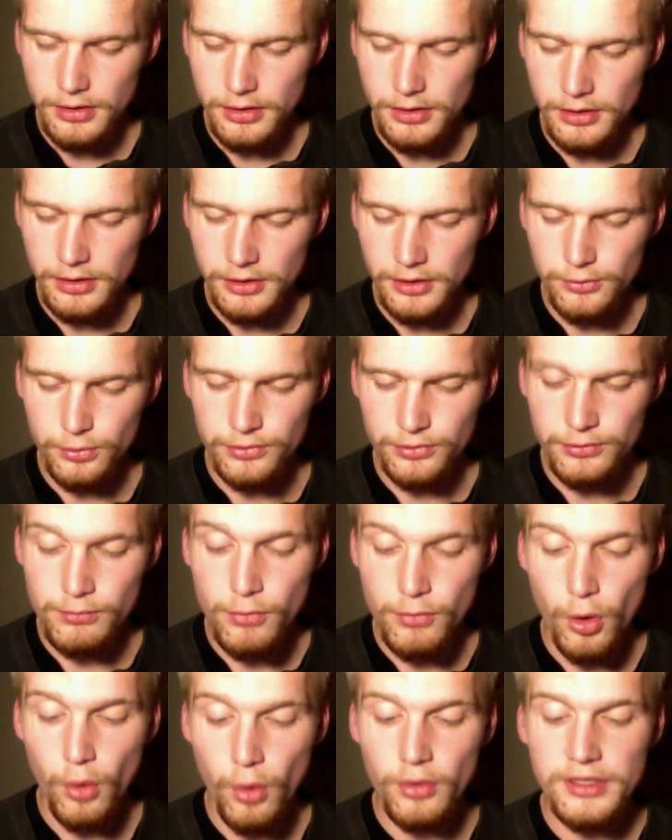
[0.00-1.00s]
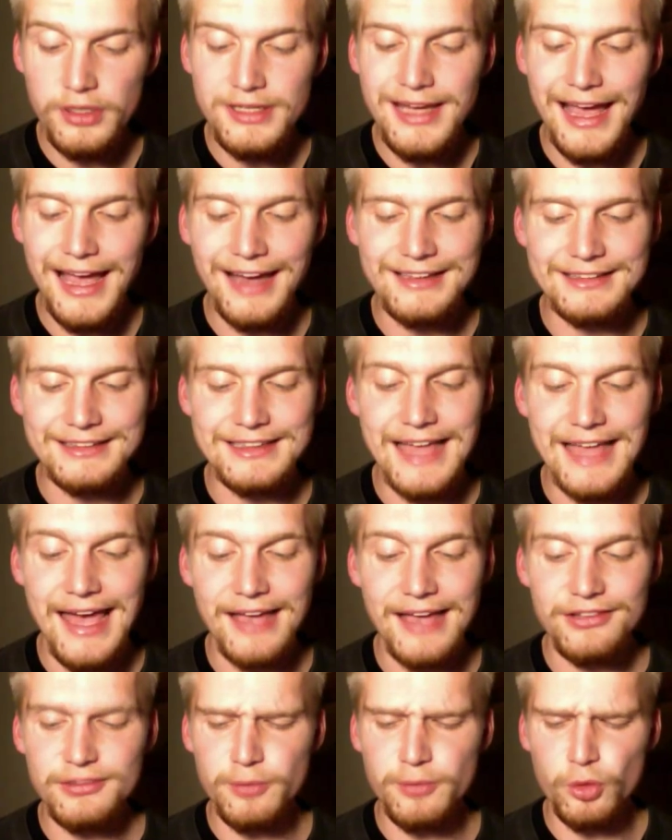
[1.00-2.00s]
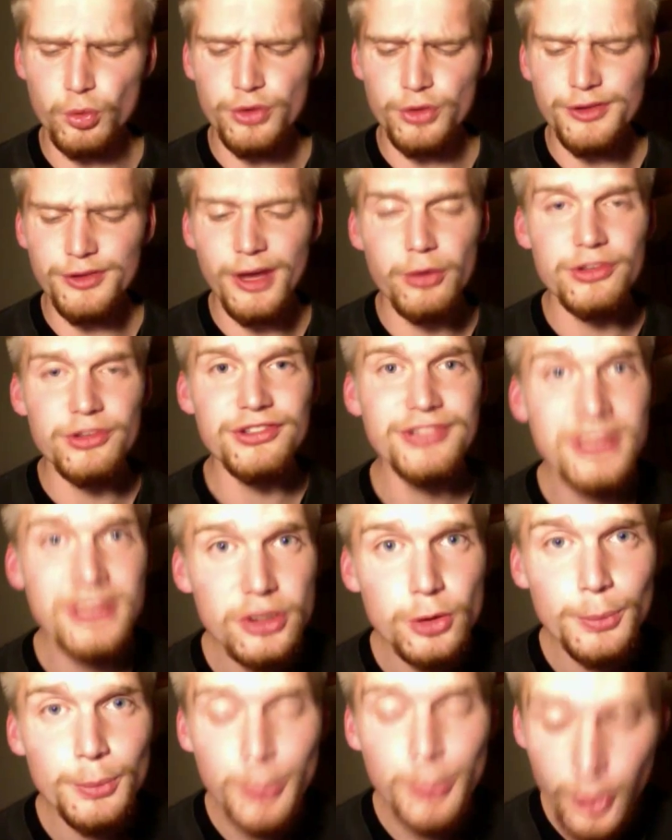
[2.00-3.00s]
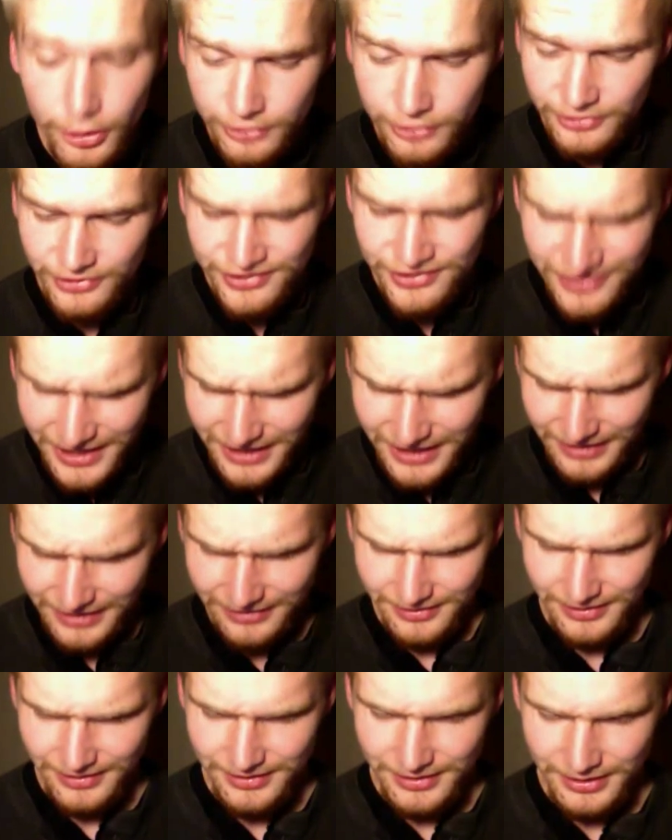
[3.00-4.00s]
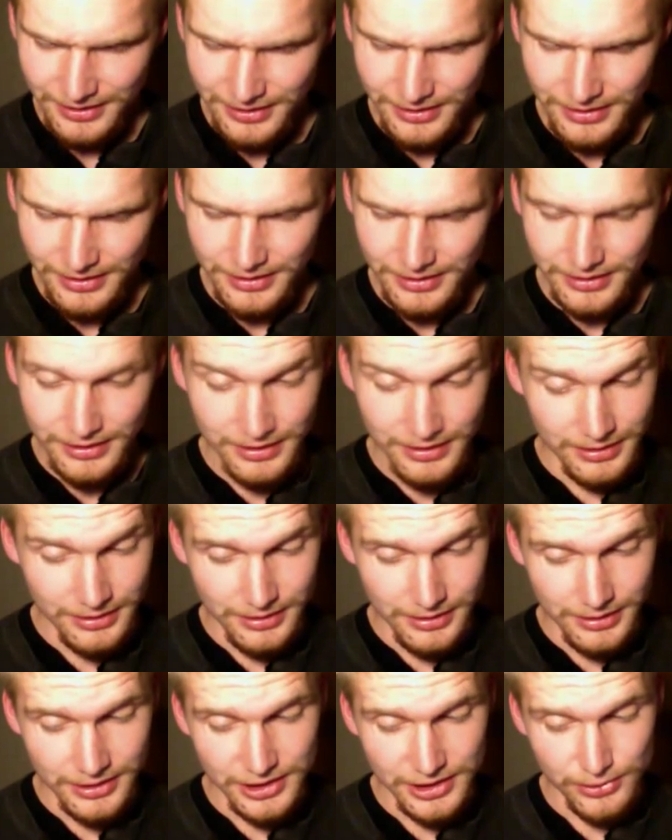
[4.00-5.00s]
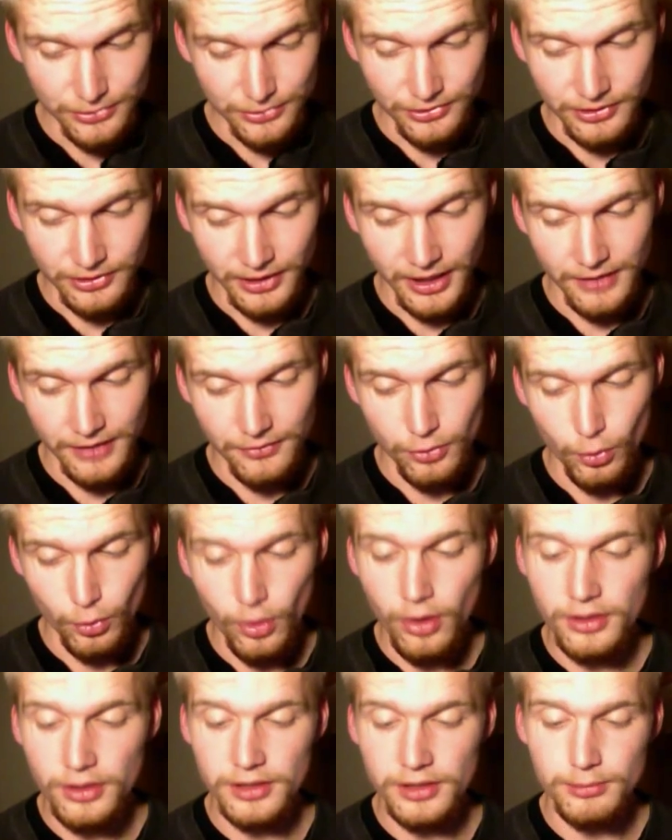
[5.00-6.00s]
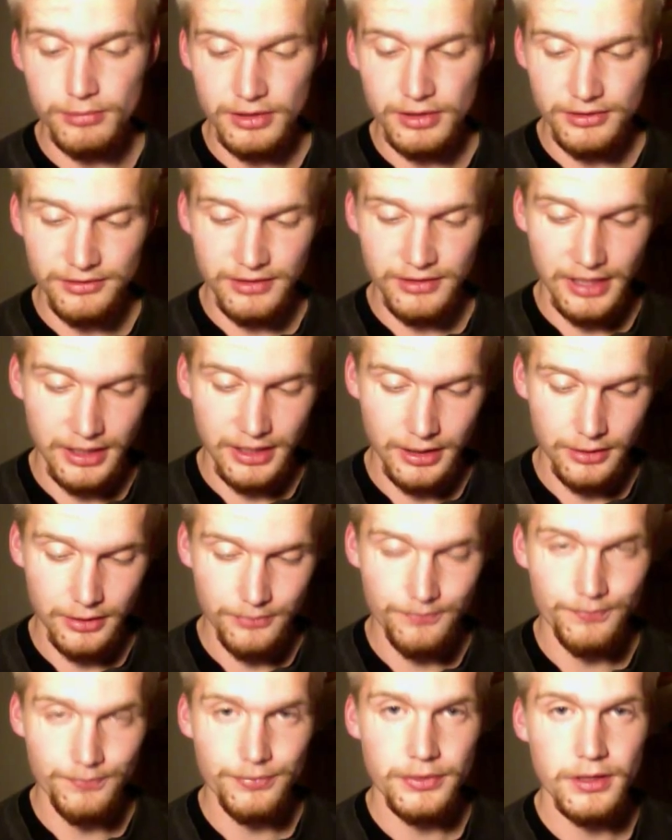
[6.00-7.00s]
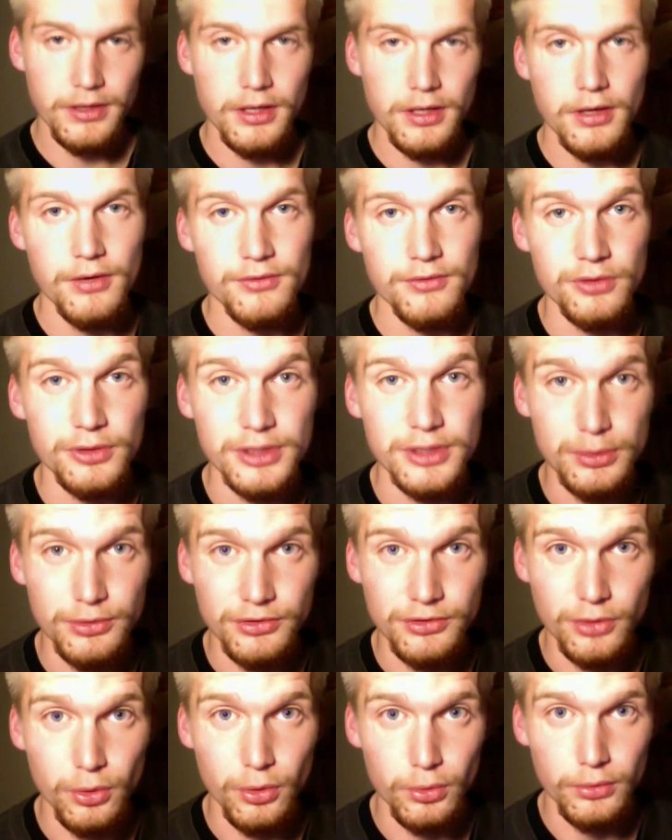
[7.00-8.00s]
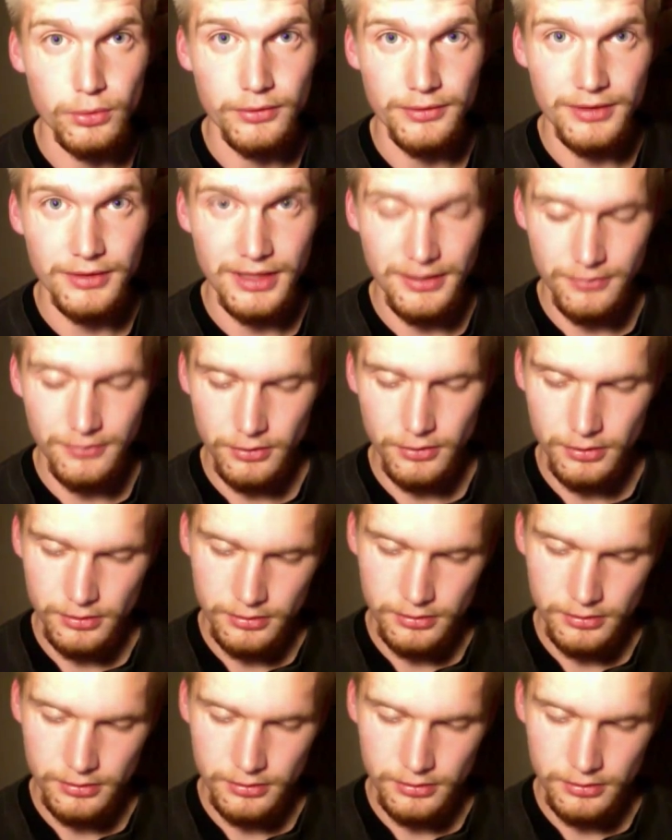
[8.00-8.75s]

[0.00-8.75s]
It was morning at last, but without a single bird to sing it. He was glad of the walking bits now, for he was colder than ever.